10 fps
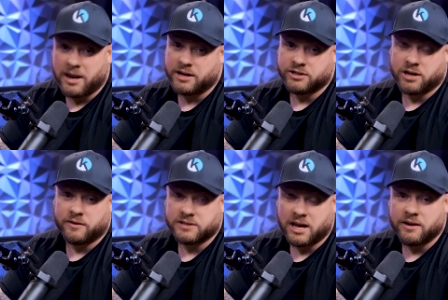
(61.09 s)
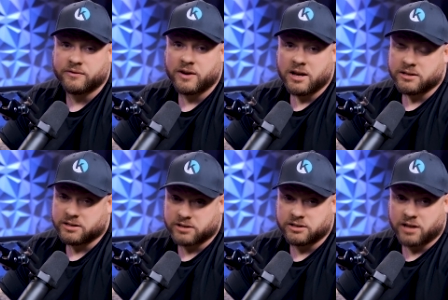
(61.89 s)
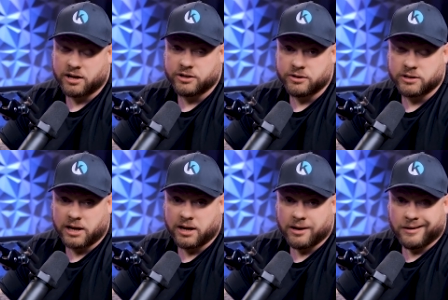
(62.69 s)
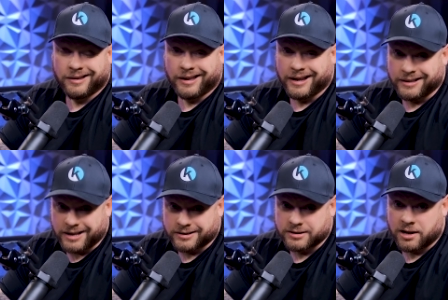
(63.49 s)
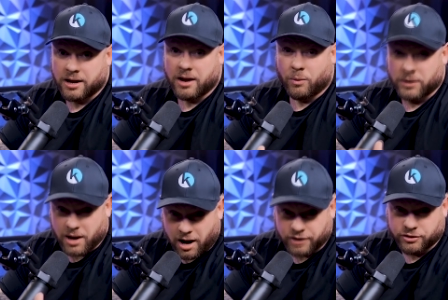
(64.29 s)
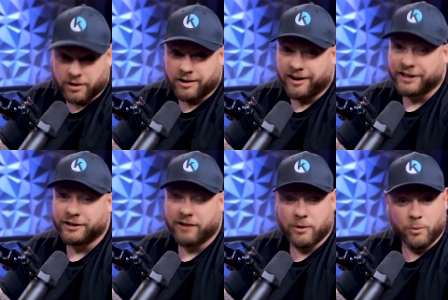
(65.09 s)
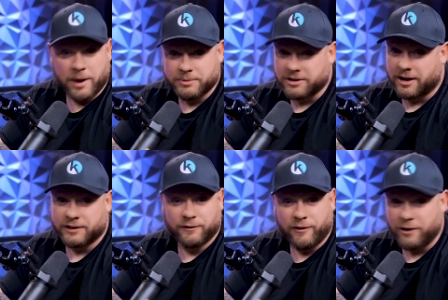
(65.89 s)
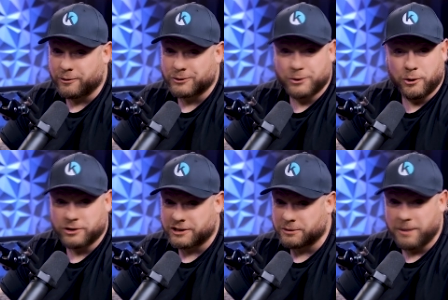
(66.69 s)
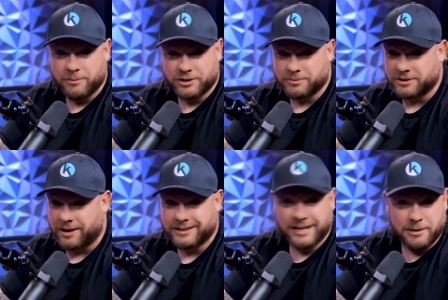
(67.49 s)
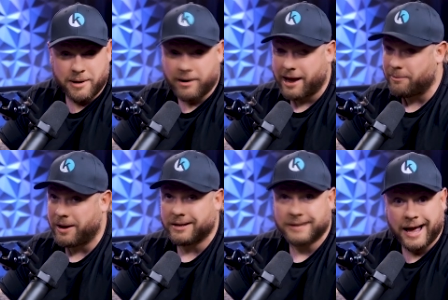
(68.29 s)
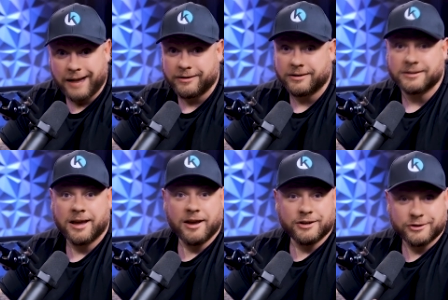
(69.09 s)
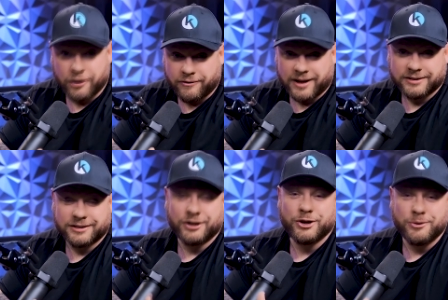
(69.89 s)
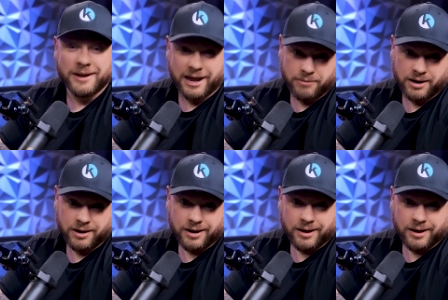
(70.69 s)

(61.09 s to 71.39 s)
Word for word: and energy I've saved since I started using it. And get this, with Kartra, I can create websites, funnels, courses, membership sites, email campaigns, calendars, surveys, you name it.